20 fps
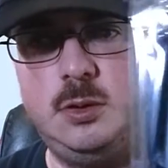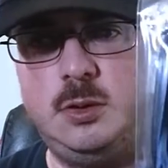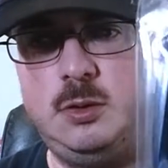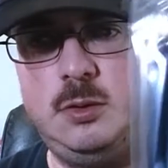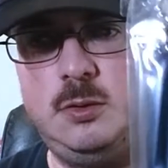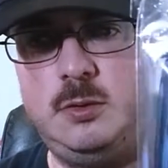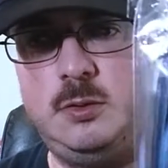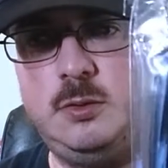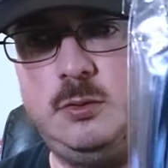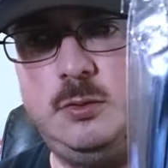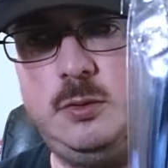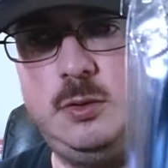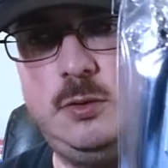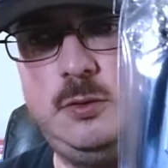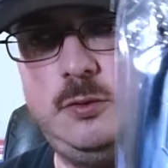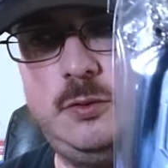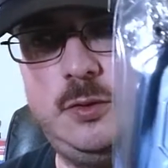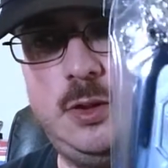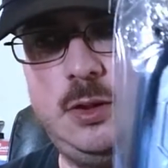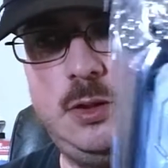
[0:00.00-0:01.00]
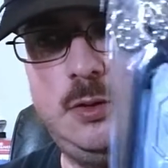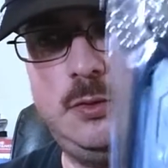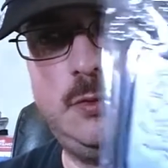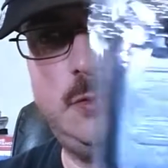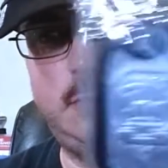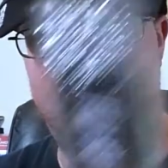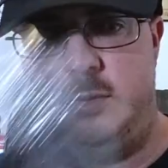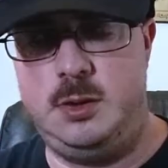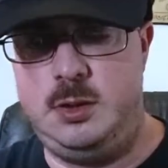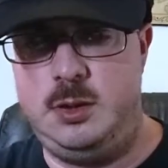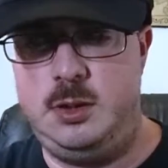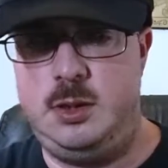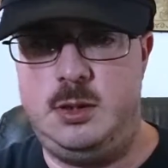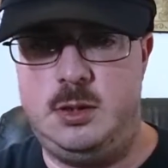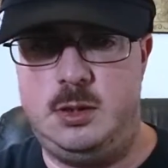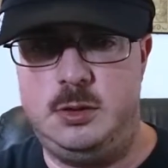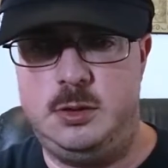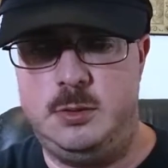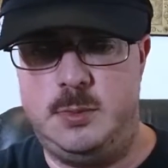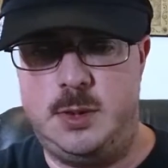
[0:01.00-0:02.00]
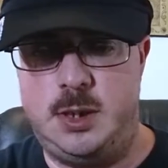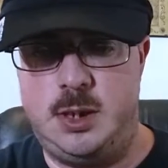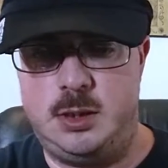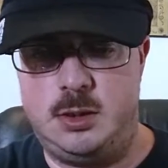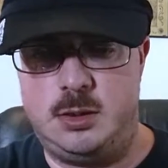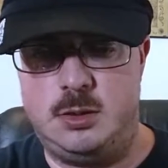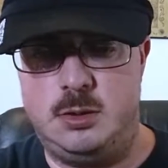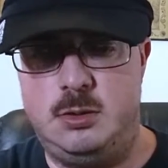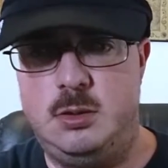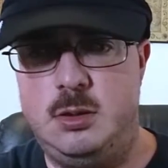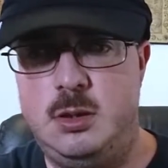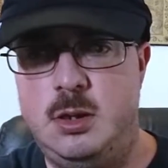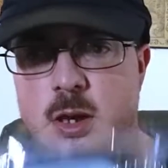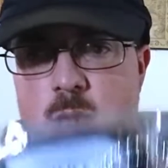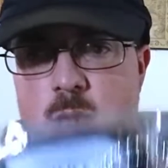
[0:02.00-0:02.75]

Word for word: well, you know, you know how this this works.